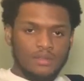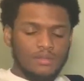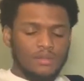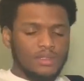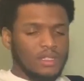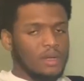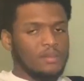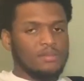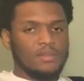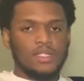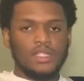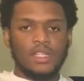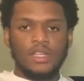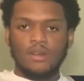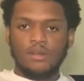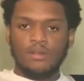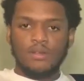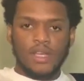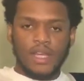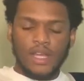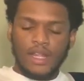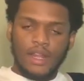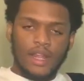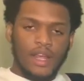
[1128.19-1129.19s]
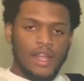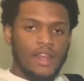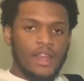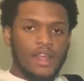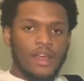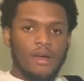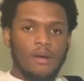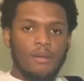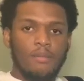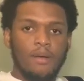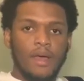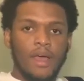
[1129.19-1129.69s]
I'm still getting it
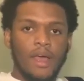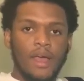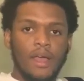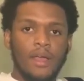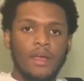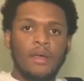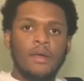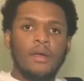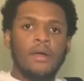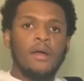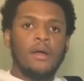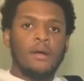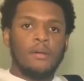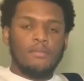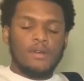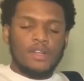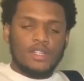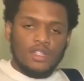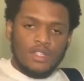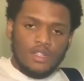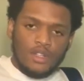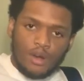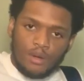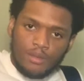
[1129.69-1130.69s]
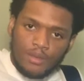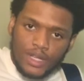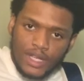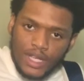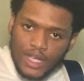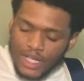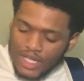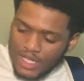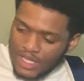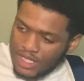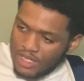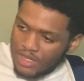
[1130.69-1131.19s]
down pat, but you know we
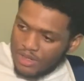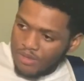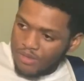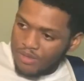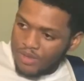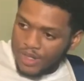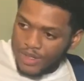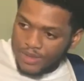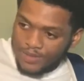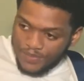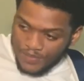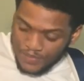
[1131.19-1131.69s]
getting somewhere